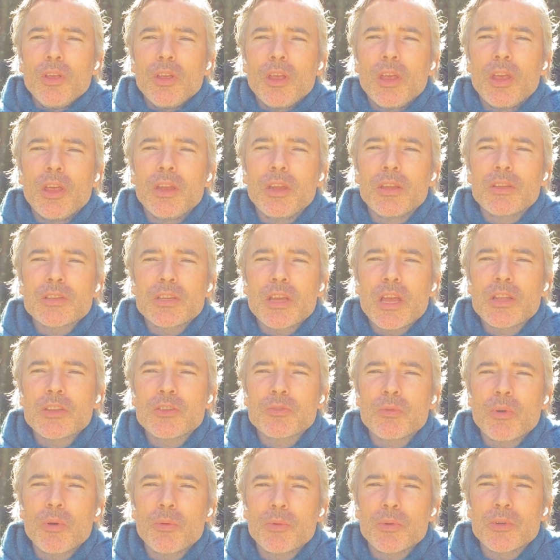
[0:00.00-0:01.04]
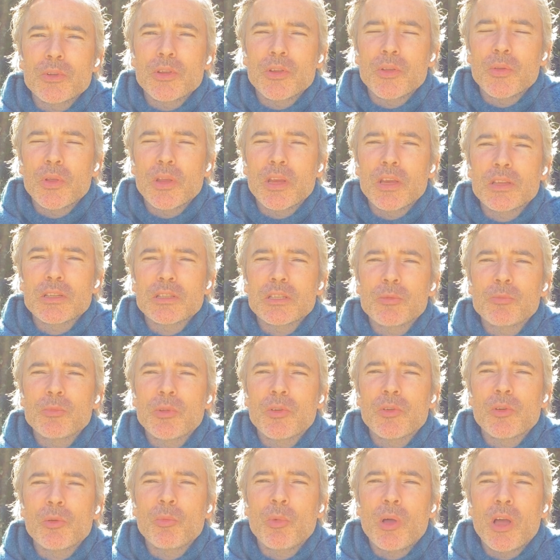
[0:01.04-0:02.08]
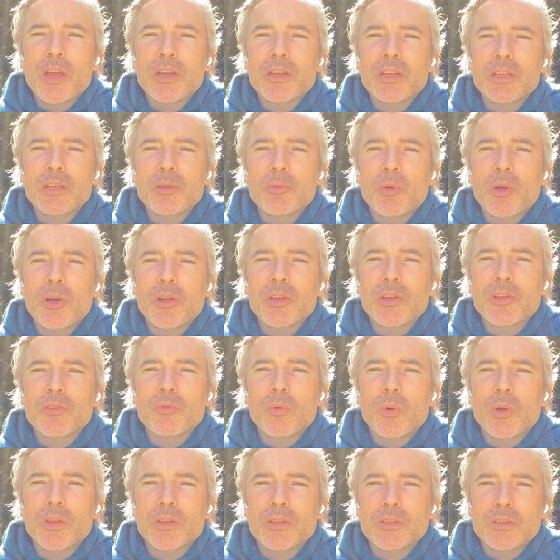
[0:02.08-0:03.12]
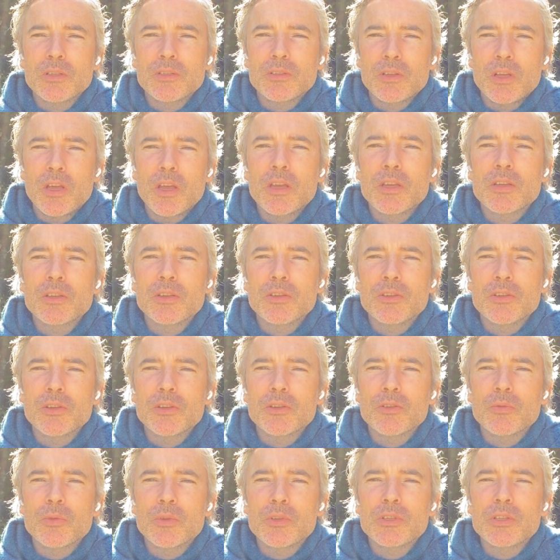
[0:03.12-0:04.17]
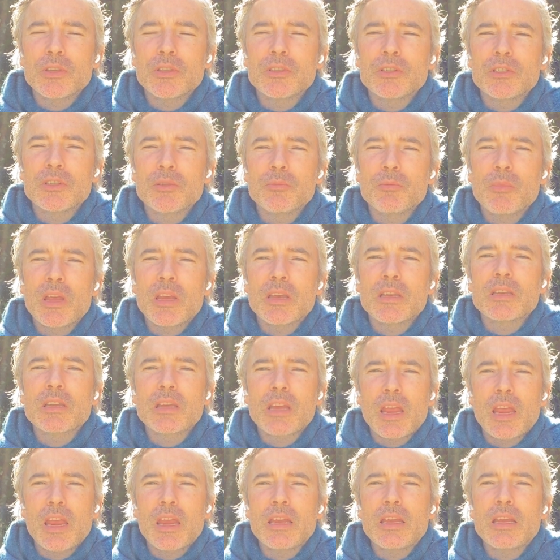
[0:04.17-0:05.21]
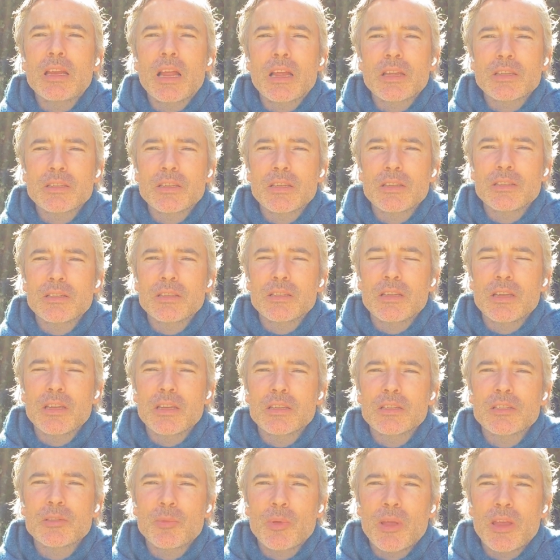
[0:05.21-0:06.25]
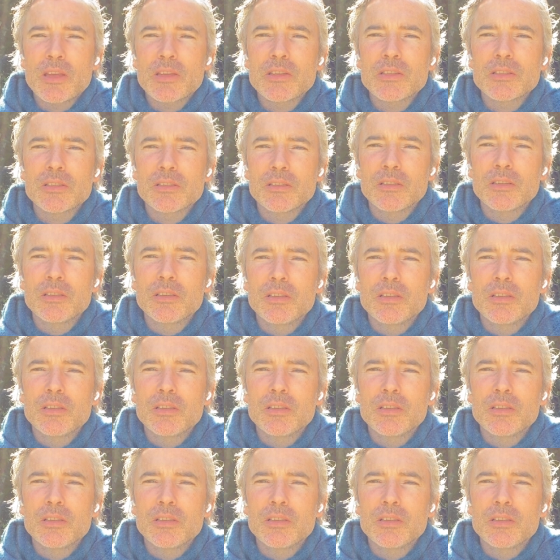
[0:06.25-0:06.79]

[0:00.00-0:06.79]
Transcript: In a sense, what we're doing is simply reminding the body of what it's designed to do, which is to maintain elasticity in space.